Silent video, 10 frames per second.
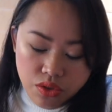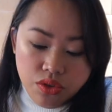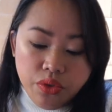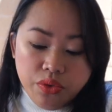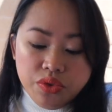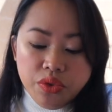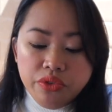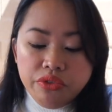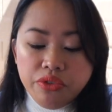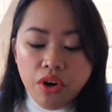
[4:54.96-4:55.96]
So
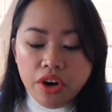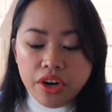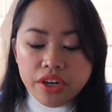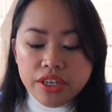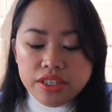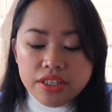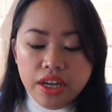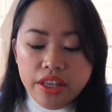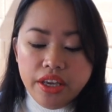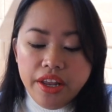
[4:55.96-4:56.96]
far, it's
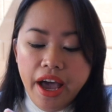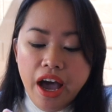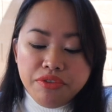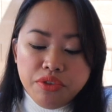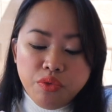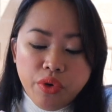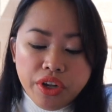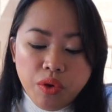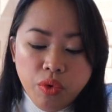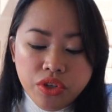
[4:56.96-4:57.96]
not yet half of what
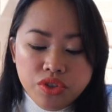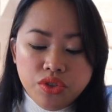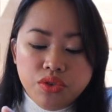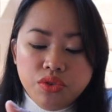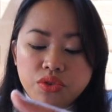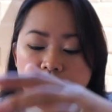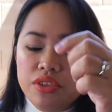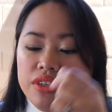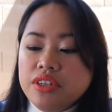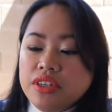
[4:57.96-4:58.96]
I want to.
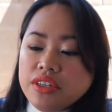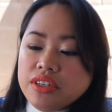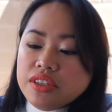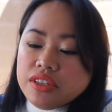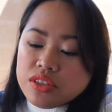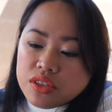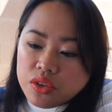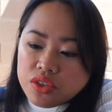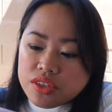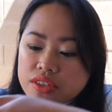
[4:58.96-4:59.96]
So
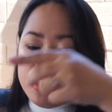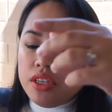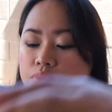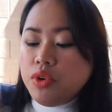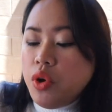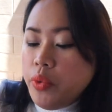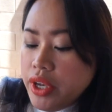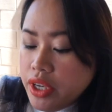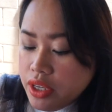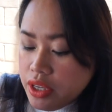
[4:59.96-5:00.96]
just keep
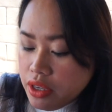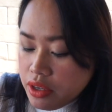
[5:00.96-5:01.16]
going.